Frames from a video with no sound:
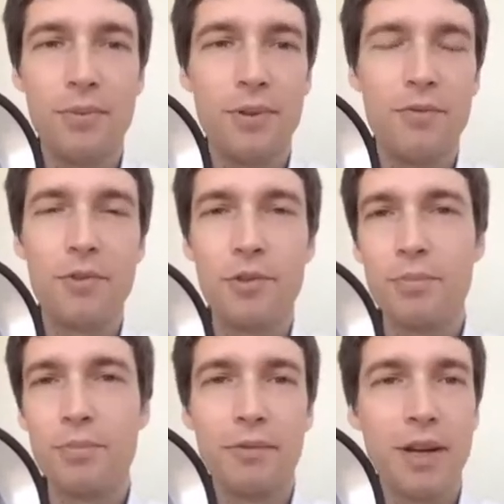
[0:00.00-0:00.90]
if you're just
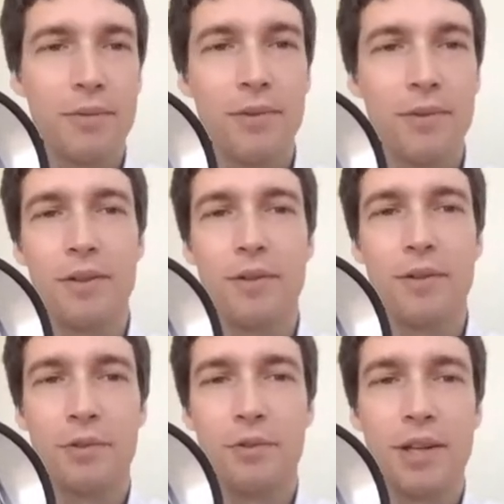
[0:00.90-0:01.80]
playing around,
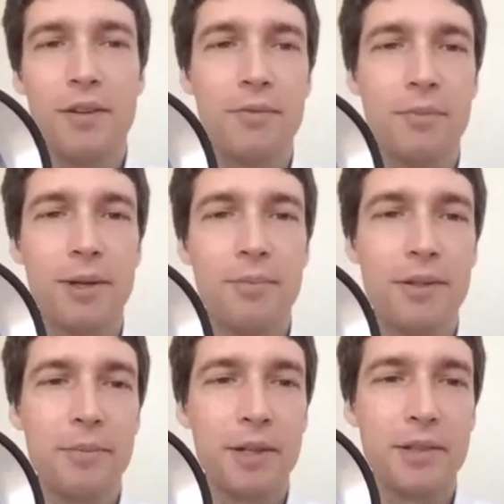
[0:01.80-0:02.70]
Two dev might be
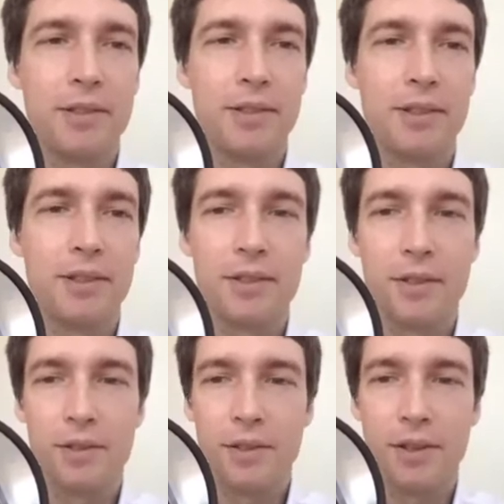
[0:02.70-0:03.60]
the best uh,
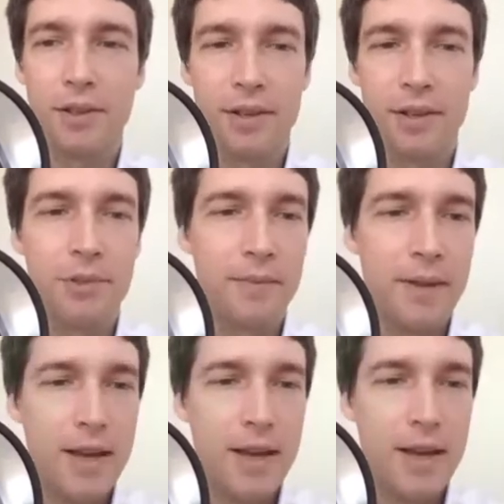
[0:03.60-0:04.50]
uh, option
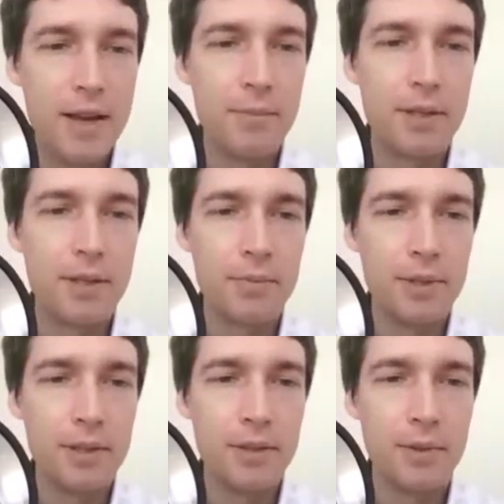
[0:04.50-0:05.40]
because
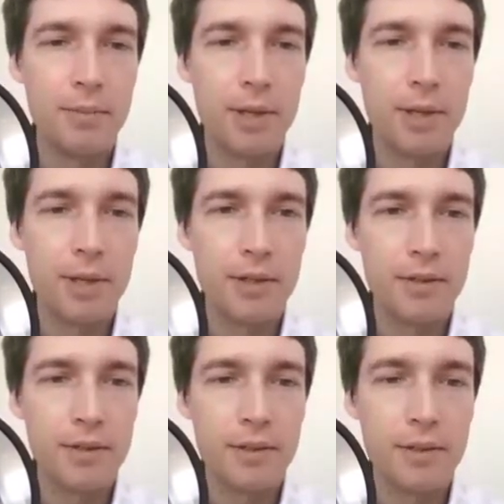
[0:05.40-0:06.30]
we, we make sure that it,
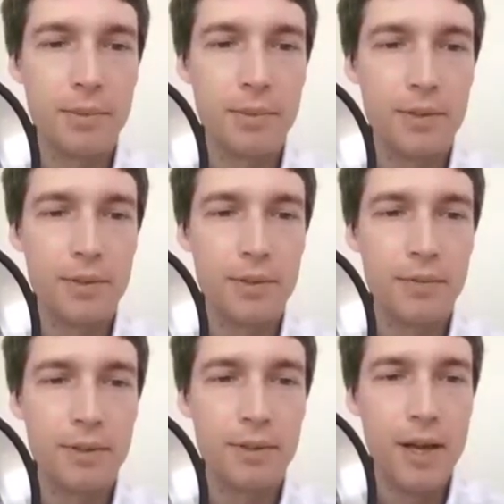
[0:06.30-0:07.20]
it builds and
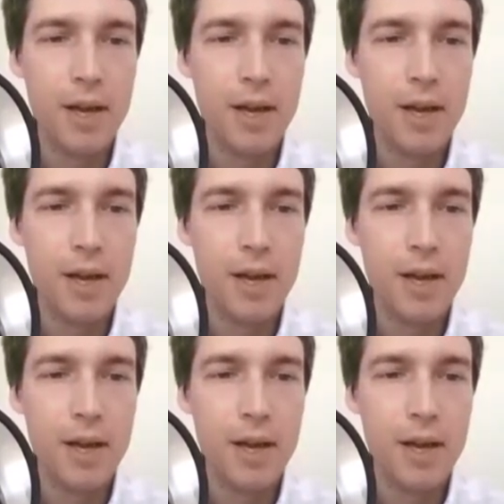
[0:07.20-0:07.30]
everything.